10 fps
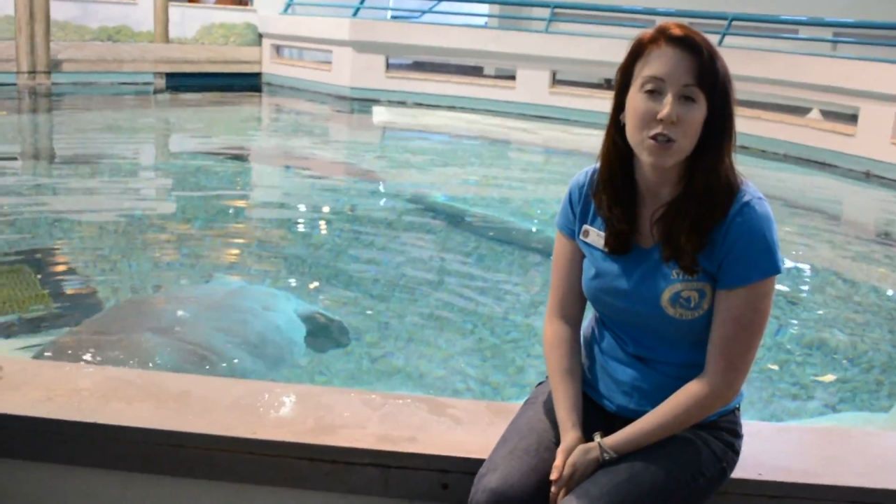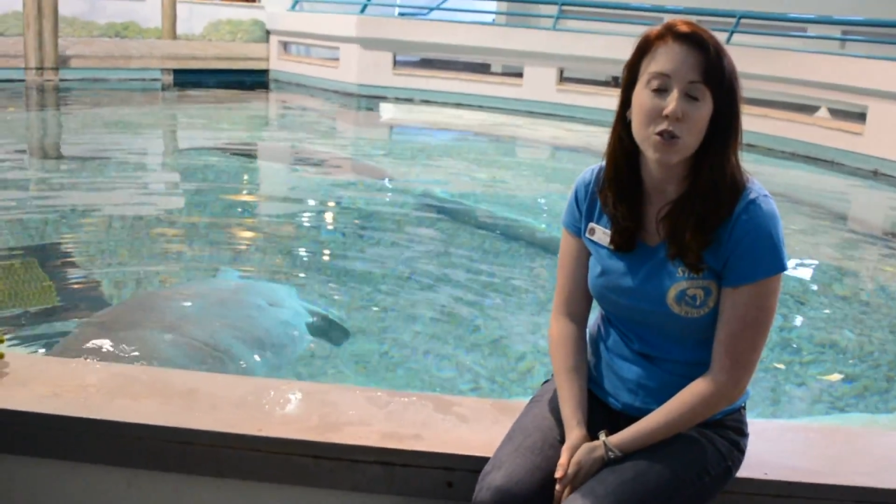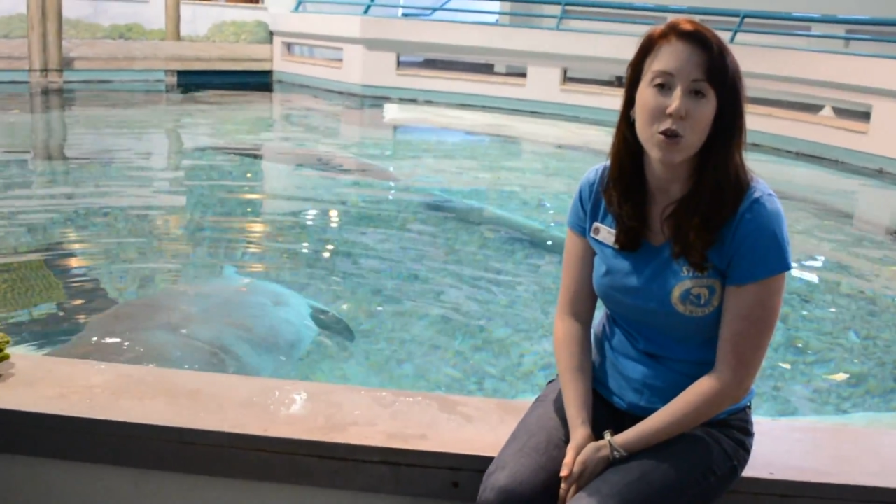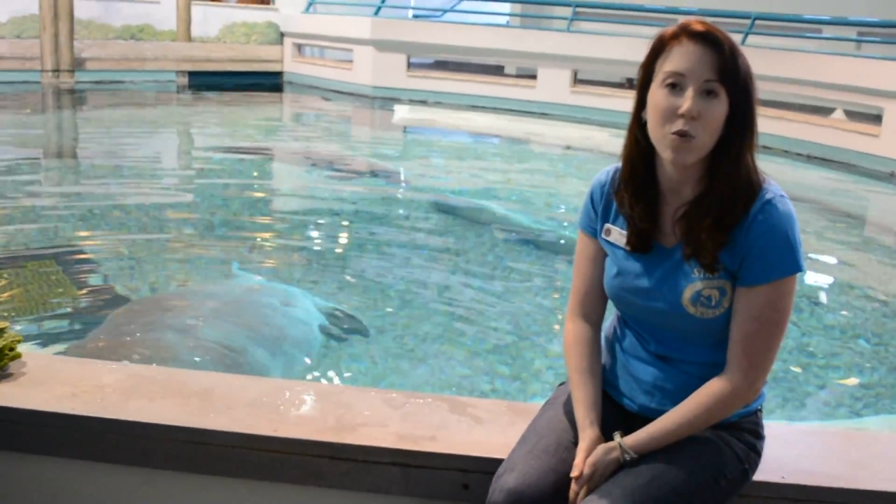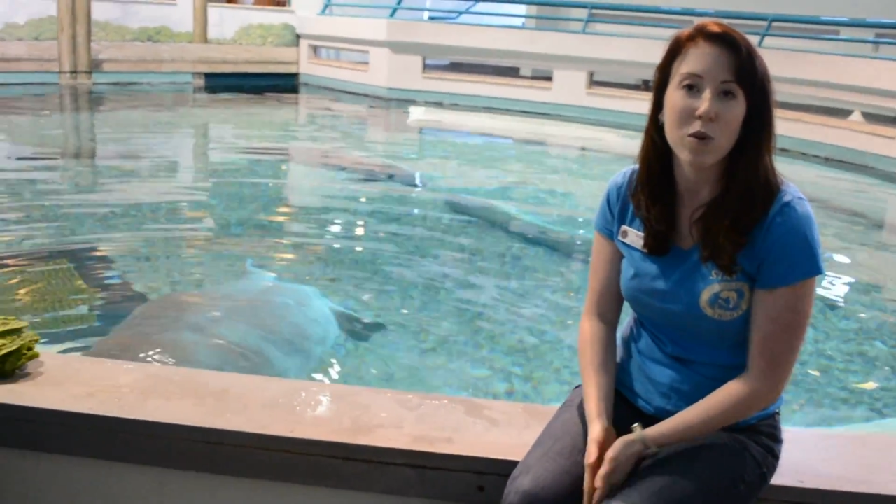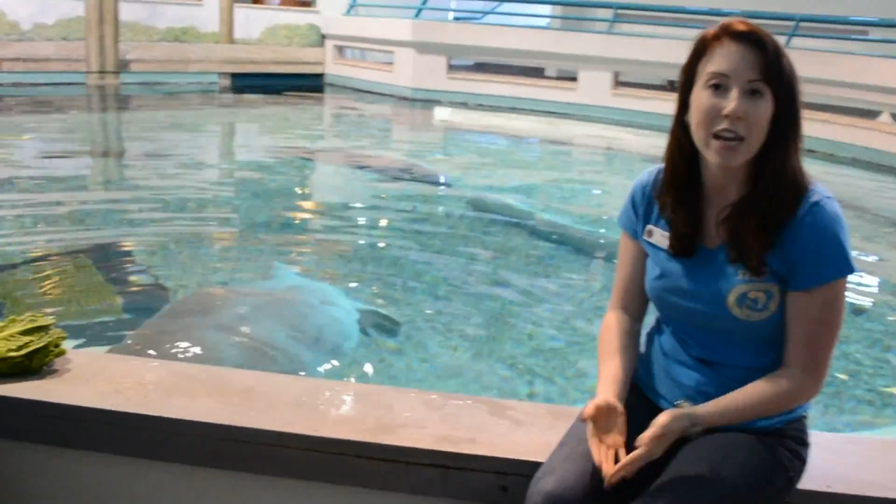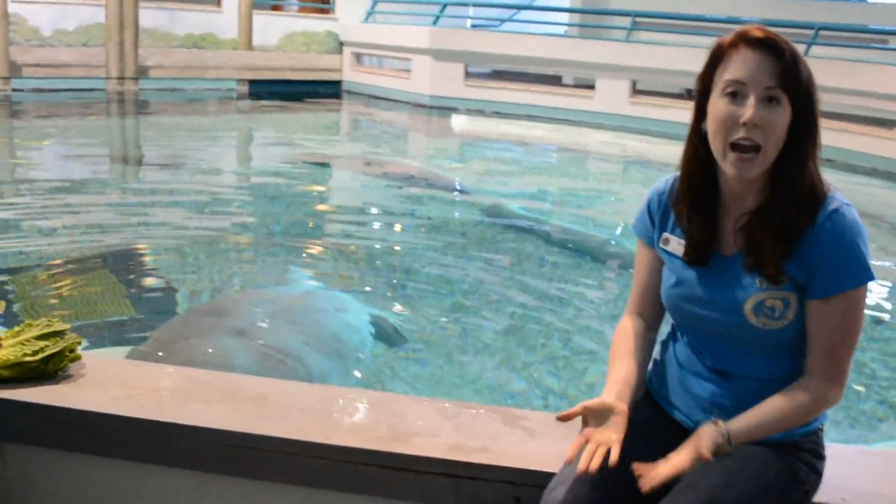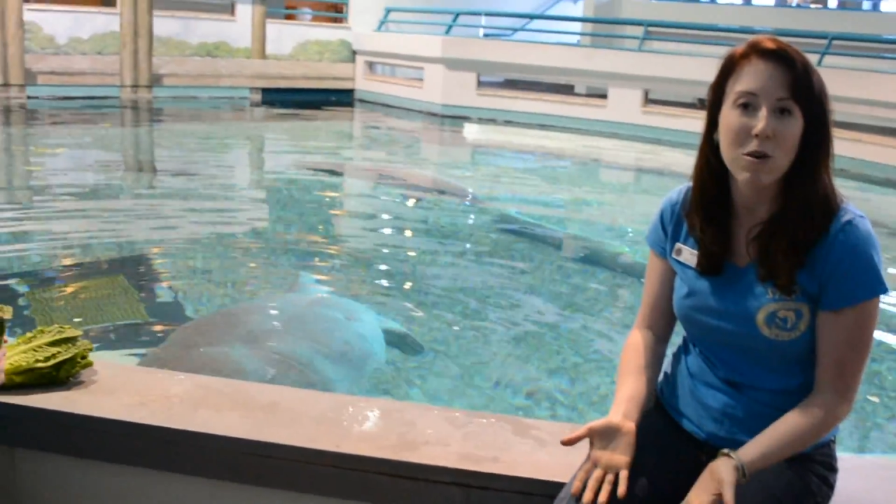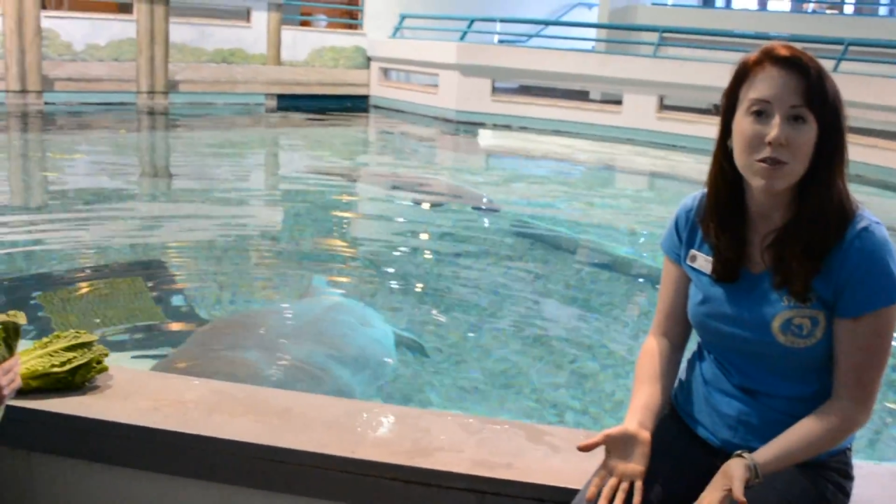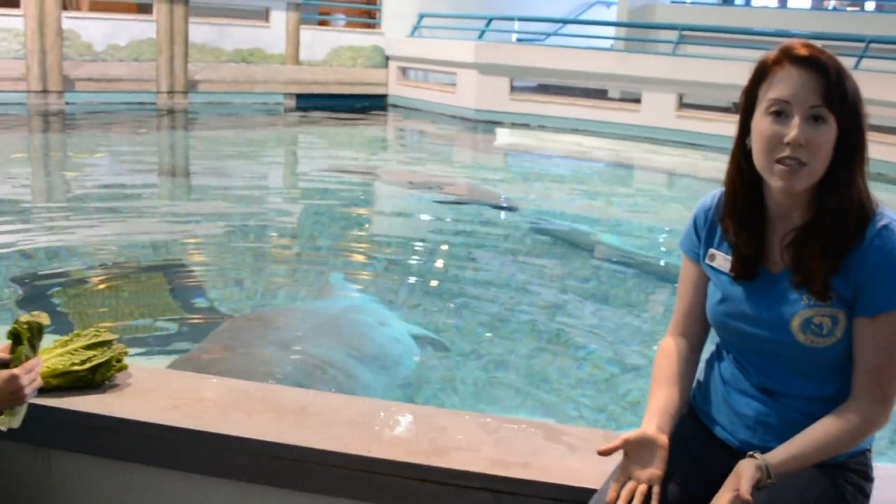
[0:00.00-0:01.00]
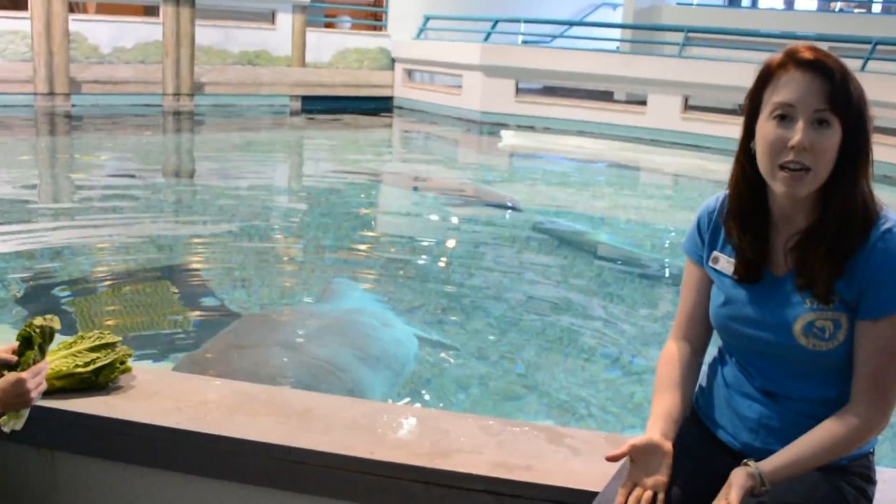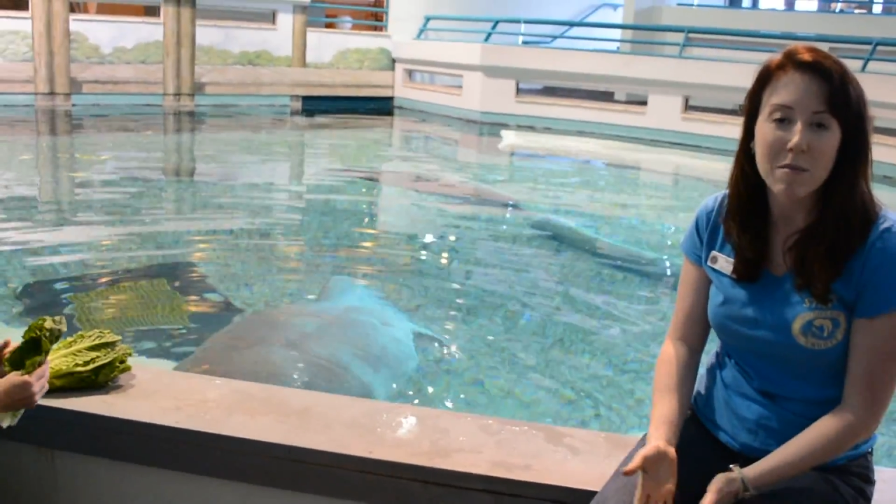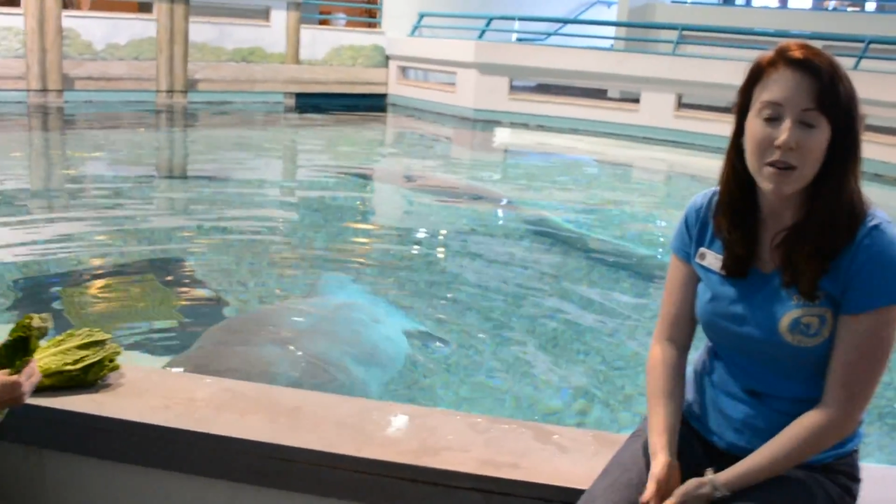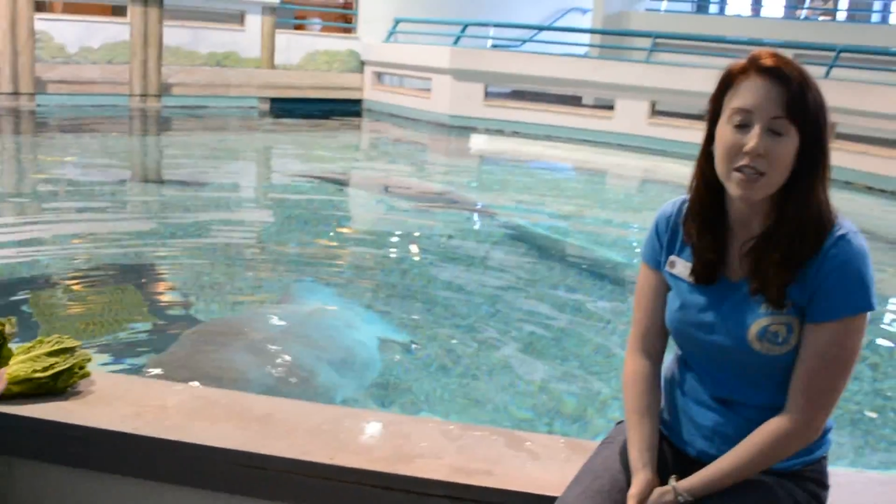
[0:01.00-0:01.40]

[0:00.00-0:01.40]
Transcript: And so we house them